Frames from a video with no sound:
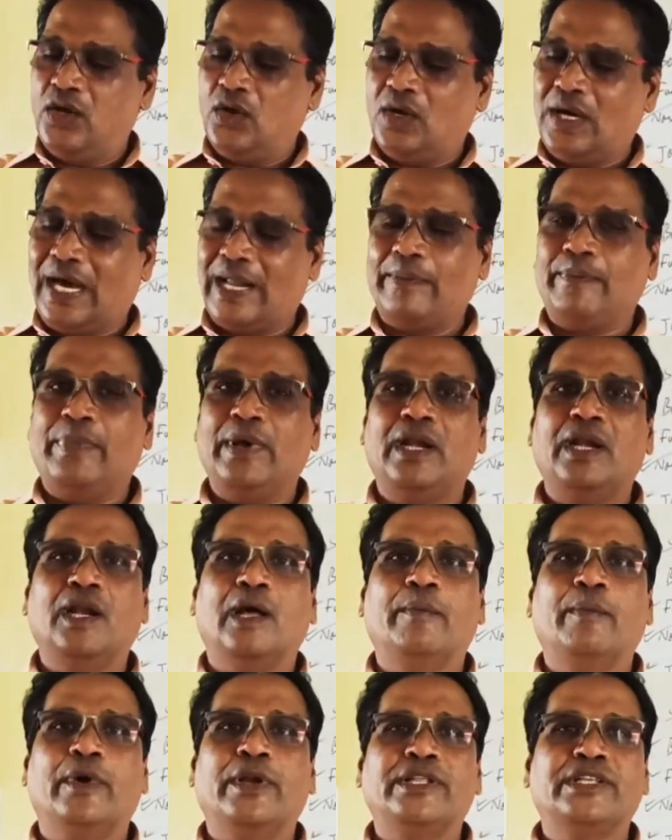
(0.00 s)
So carpal
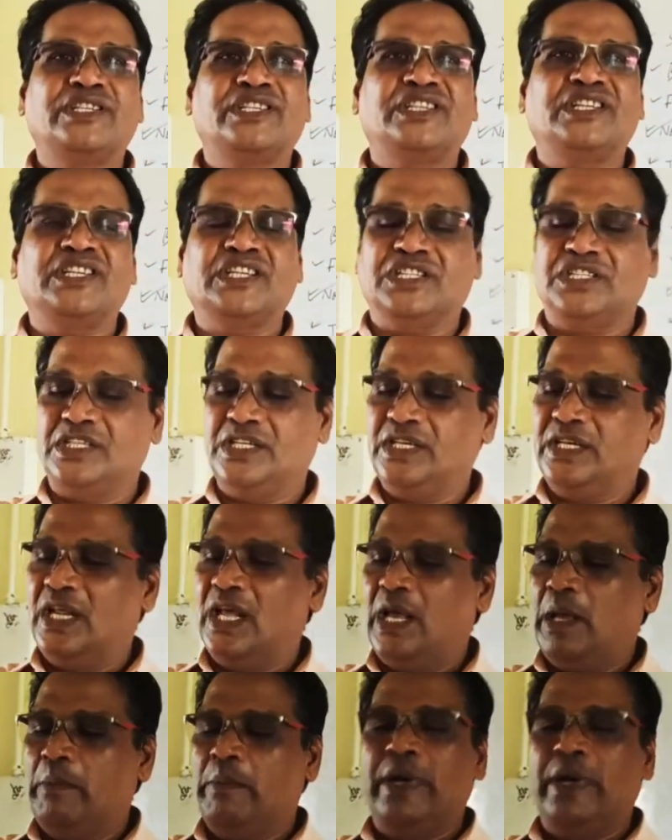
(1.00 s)
number is 16.